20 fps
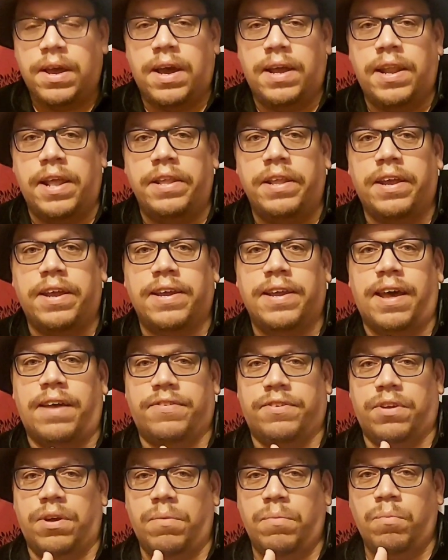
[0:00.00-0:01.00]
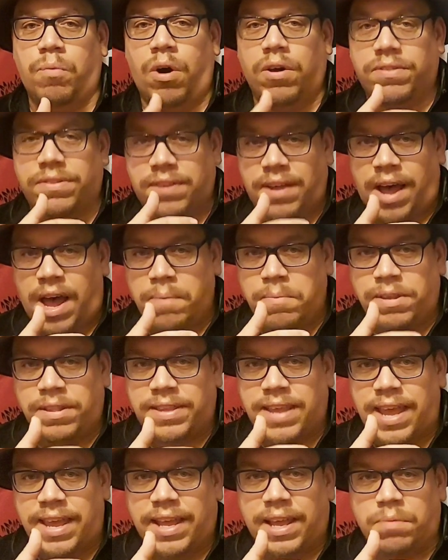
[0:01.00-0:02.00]
and then you can ask them what time
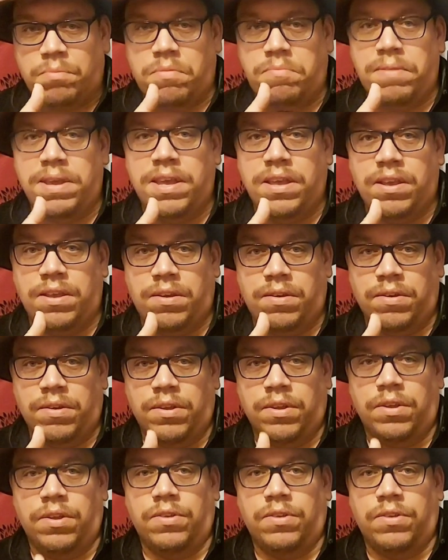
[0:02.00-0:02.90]
and date can we meet you